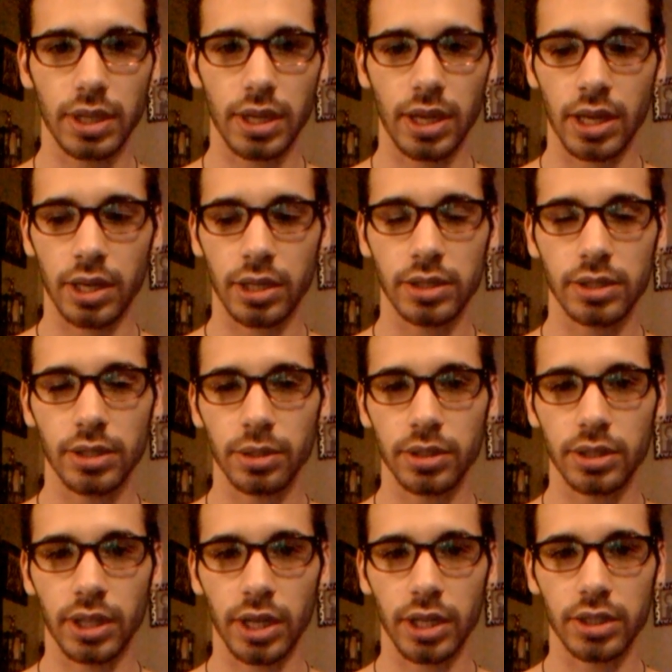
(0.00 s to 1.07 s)
and
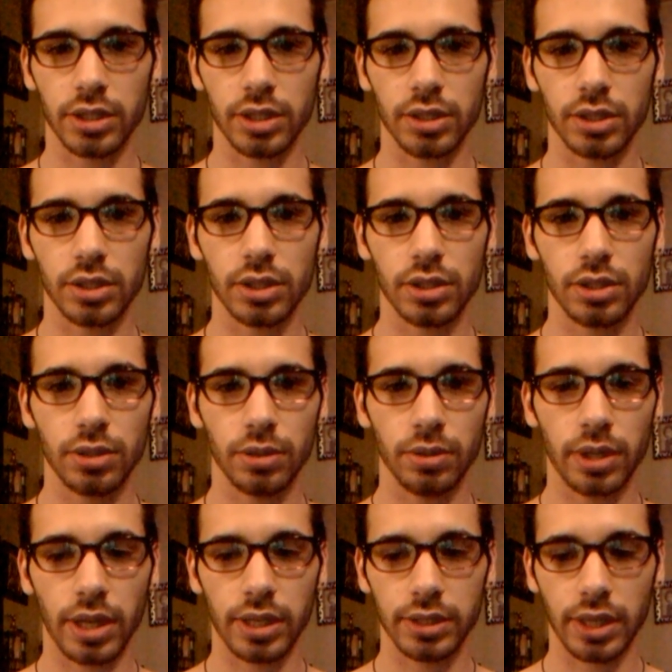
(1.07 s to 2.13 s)
associations to
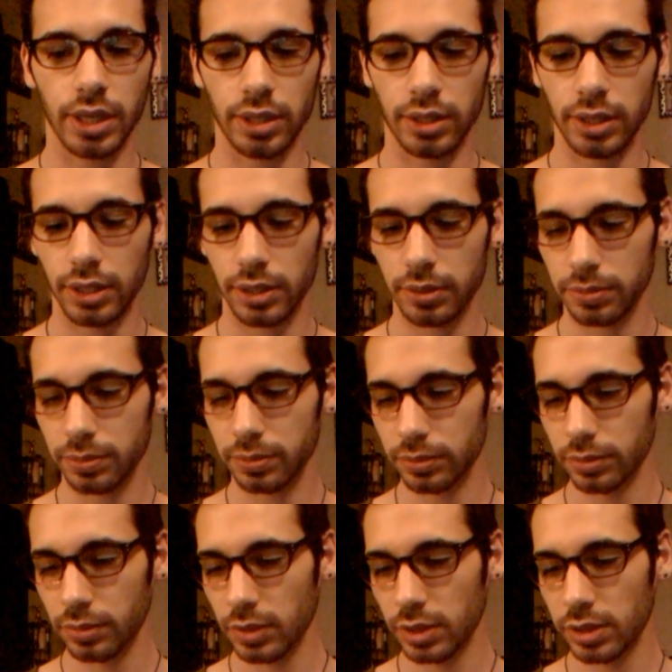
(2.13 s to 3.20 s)
that deity.
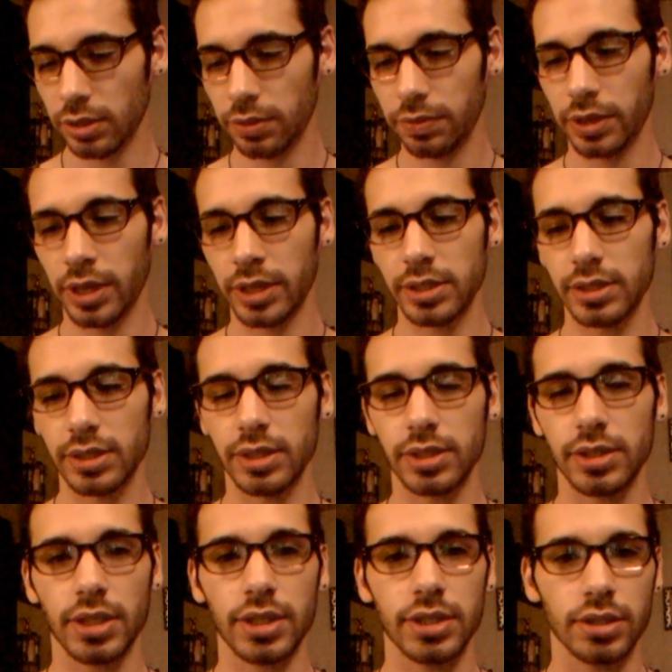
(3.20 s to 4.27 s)
So for instance,
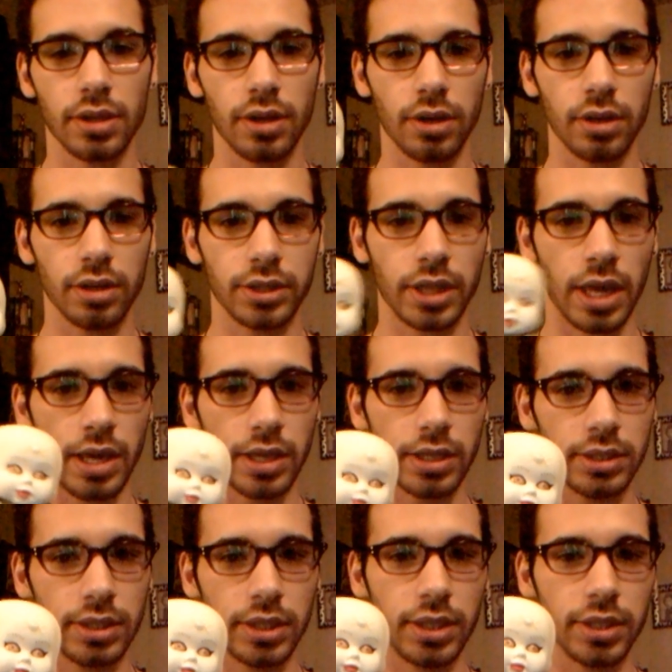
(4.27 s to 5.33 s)
this doll to
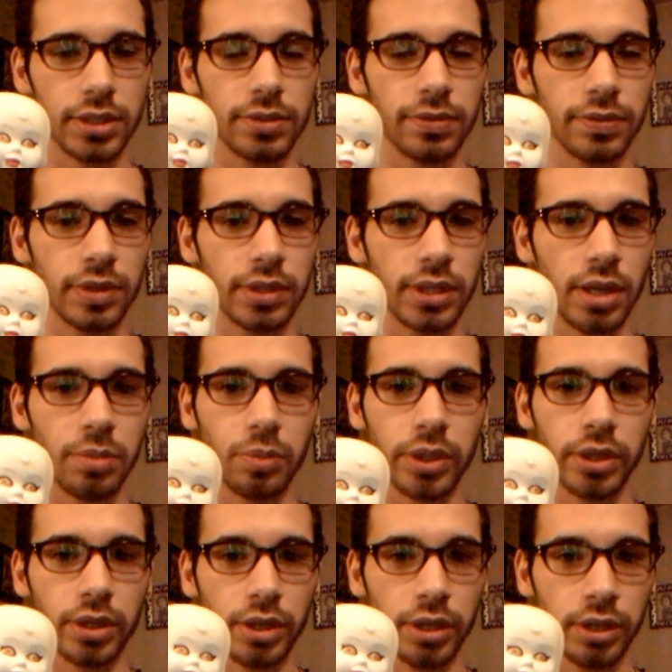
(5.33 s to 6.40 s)
Hecate is filled up
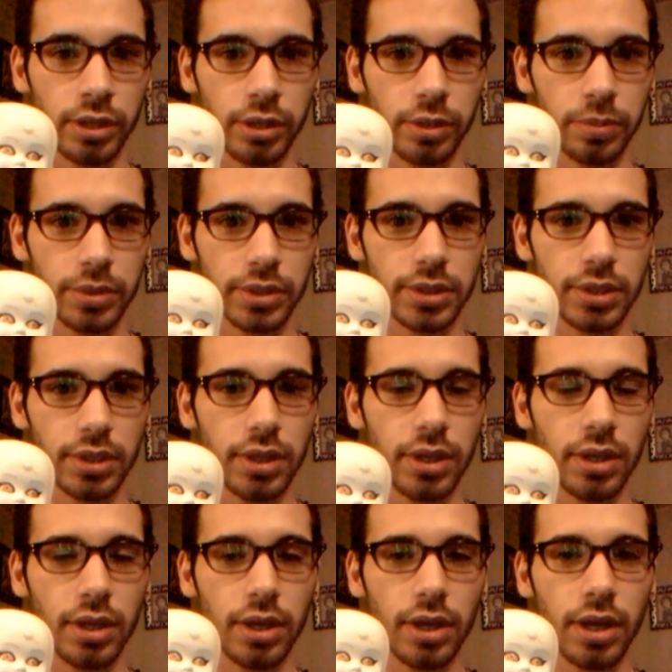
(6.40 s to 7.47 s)
with herbs
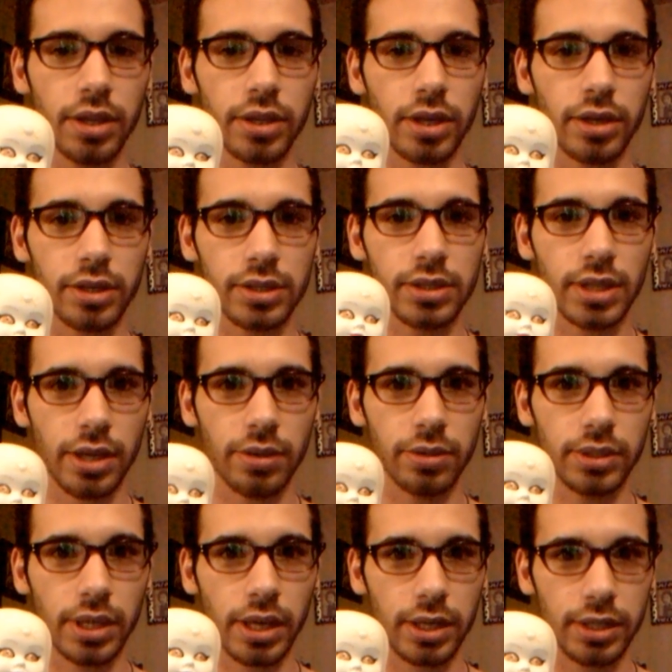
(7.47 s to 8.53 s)
that are sacred to
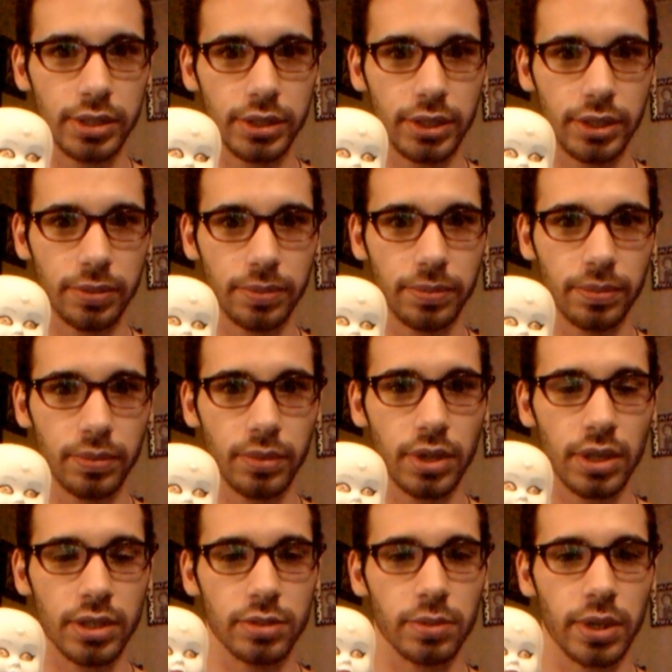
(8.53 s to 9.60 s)
Hecate,
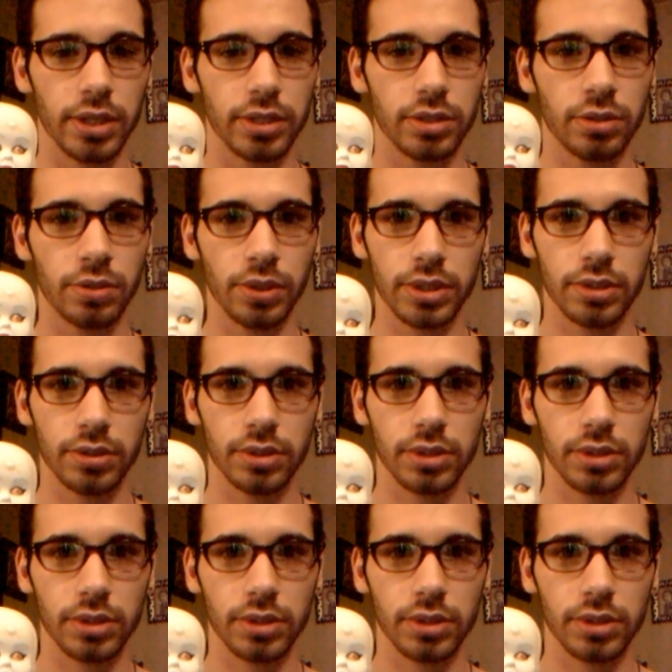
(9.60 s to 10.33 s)
as well as crystals